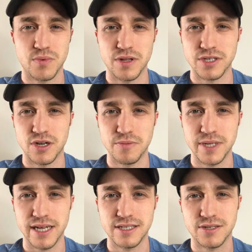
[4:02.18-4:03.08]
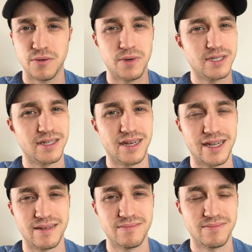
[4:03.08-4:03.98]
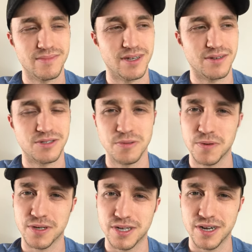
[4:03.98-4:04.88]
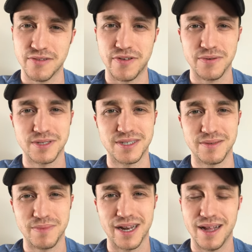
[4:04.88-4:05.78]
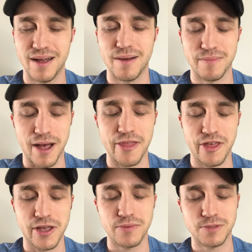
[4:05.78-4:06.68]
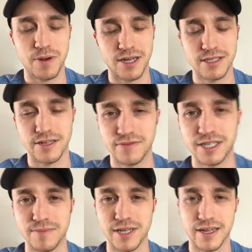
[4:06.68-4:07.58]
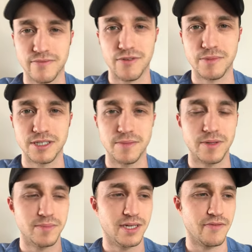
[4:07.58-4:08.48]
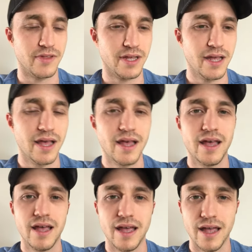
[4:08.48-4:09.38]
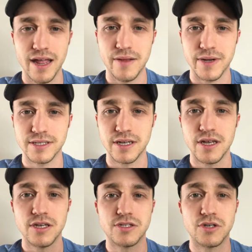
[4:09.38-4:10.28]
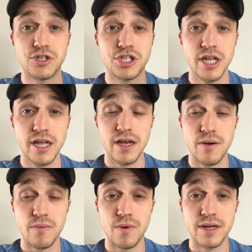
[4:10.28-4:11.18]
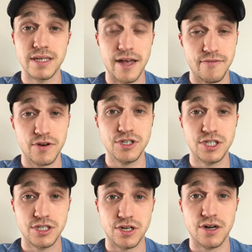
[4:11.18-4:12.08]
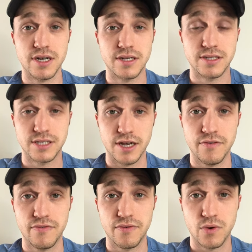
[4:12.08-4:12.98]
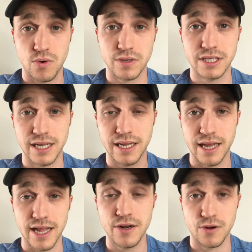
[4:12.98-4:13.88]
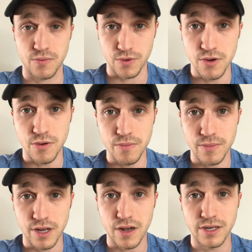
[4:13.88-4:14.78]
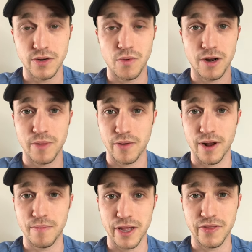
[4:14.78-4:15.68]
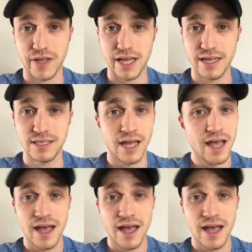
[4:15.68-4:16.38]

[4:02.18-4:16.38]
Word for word: one of those home tests, so it wasn't like you know super clear if it was, but um, I think it was positive. It seems like from the symptoms and everything. Anyways, so she was at first she started self quarantining in her room. You know, didn't want to be around me and the kids,